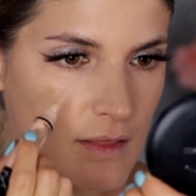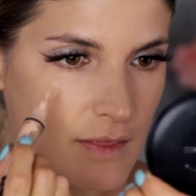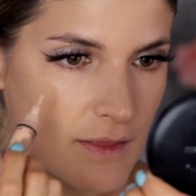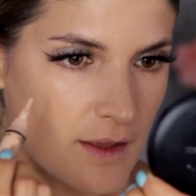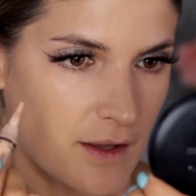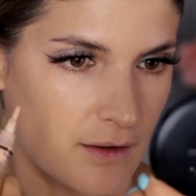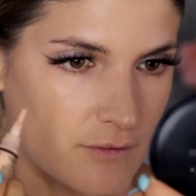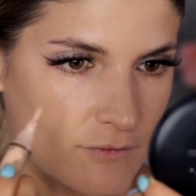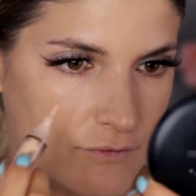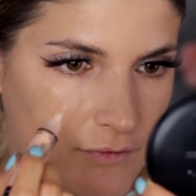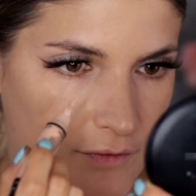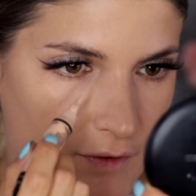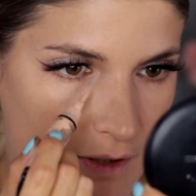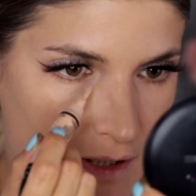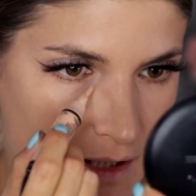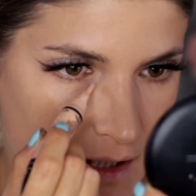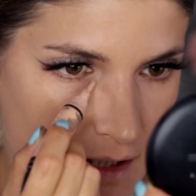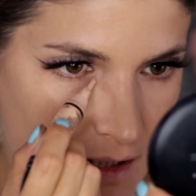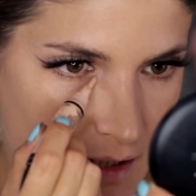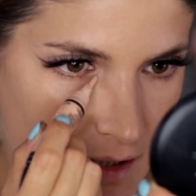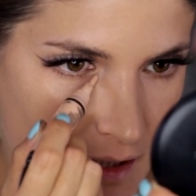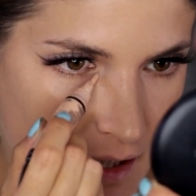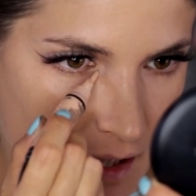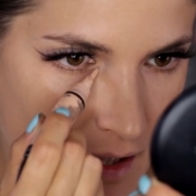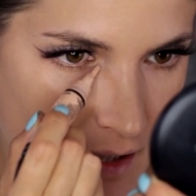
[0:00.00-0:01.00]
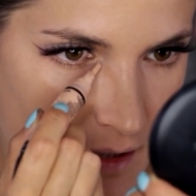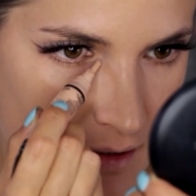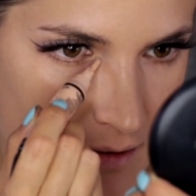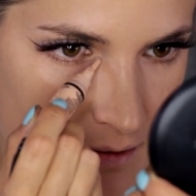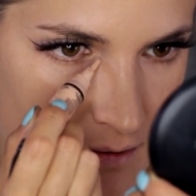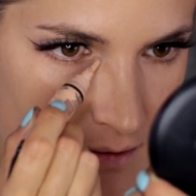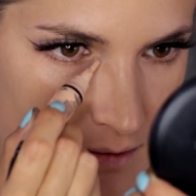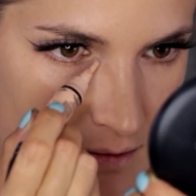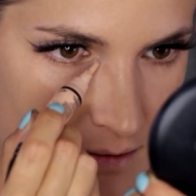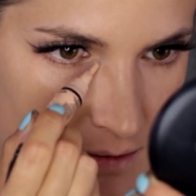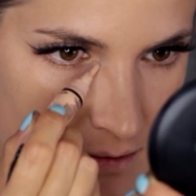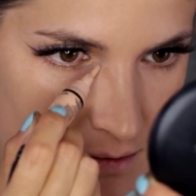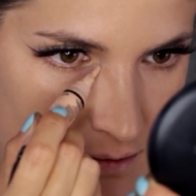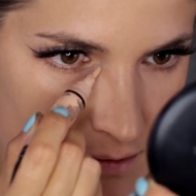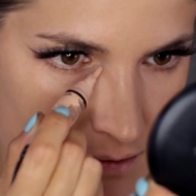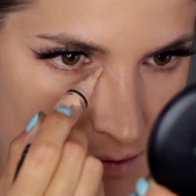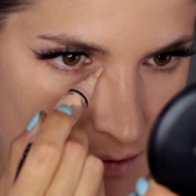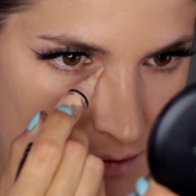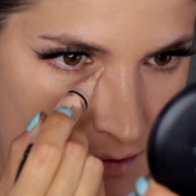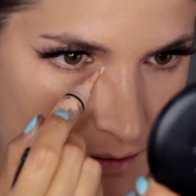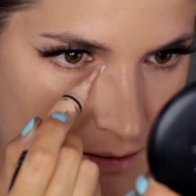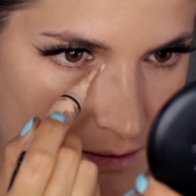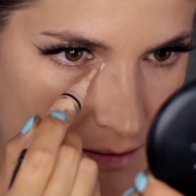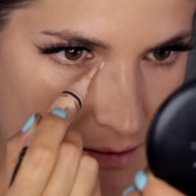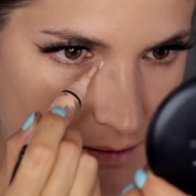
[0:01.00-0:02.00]
thankfully, and
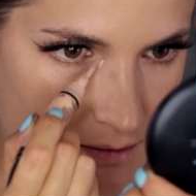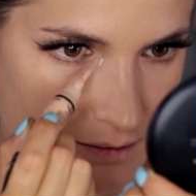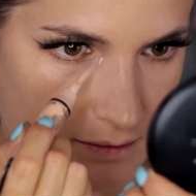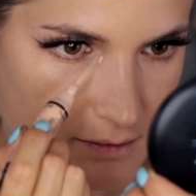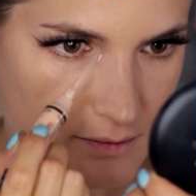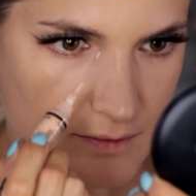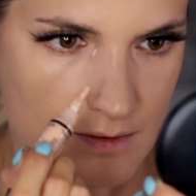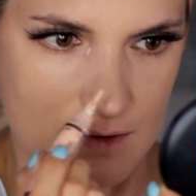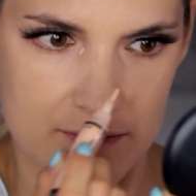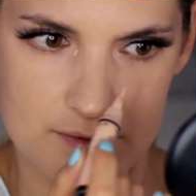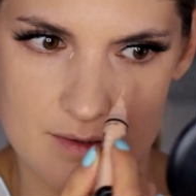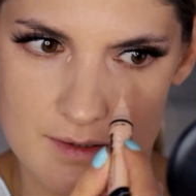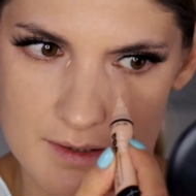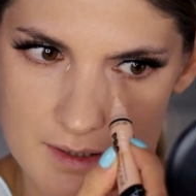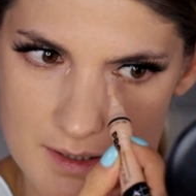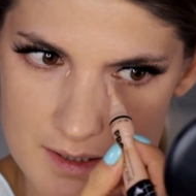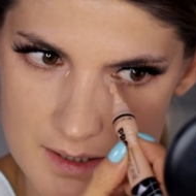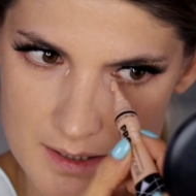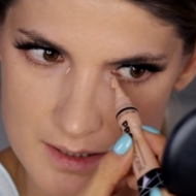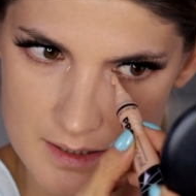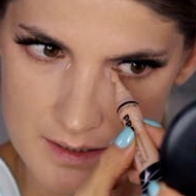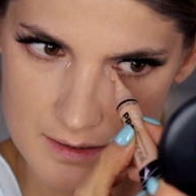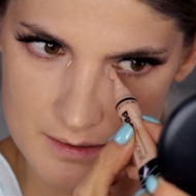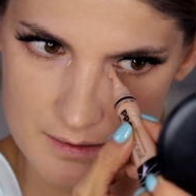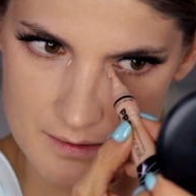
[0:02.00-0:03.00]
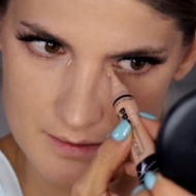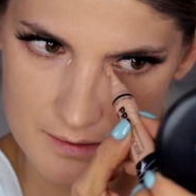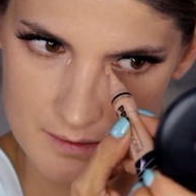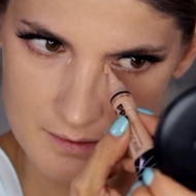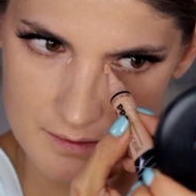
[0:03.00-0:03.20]
just here